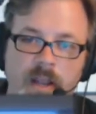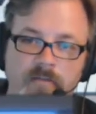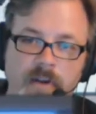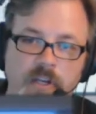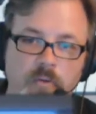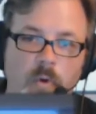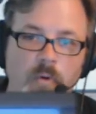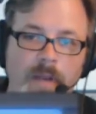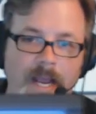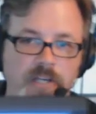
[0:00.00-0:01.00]
In fact, you
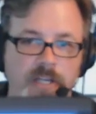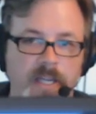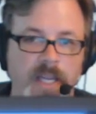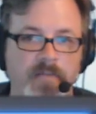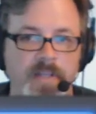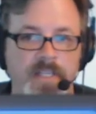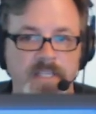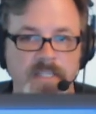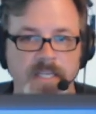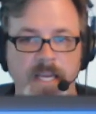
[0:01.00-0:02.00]
won't actually even
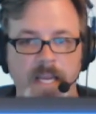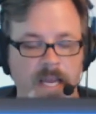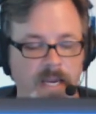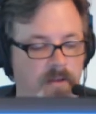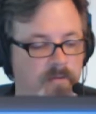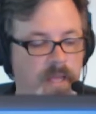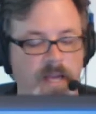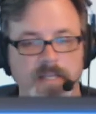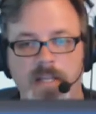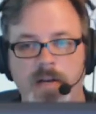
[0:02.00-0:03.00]
see any of the
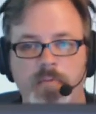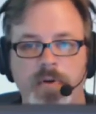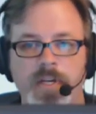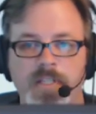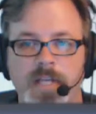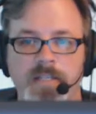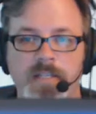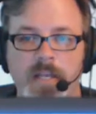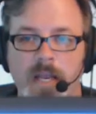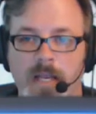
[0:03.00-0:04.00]
hex layer presets